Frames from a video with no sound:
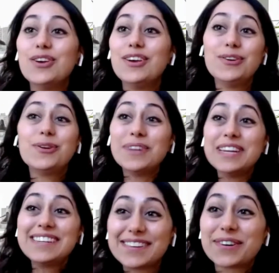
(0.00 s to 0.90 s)
you don't
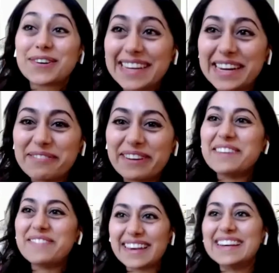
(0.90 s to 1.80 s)
need to trust anybody
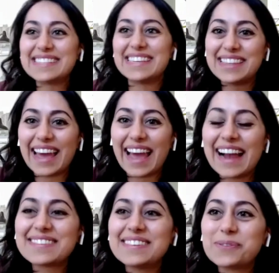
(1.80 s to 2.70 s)
because the
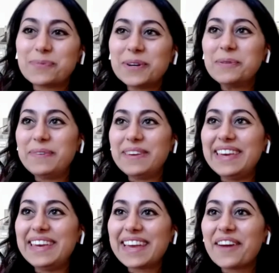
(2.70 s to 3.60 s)
actions will
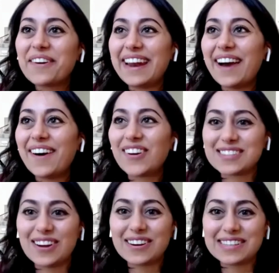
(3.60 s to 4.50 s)
be carried out as
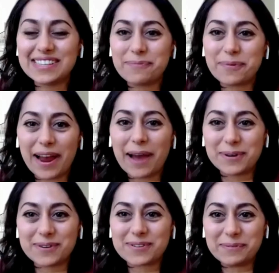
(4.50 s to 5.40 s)
long as the
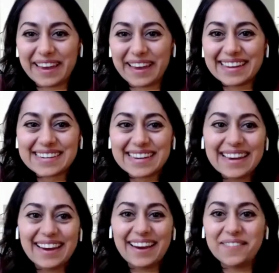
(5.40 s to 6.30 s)
parameters are met.
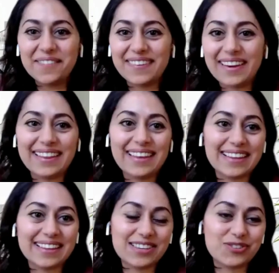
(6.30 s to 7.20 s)
And I think
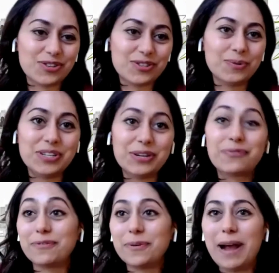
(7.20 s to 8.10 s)
that that's just so
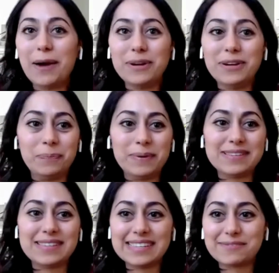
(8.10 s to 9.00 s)
different from how we do
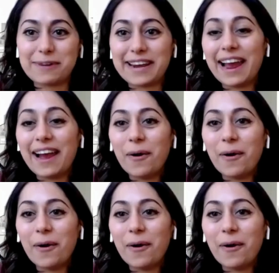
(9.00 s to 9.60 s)
business right now.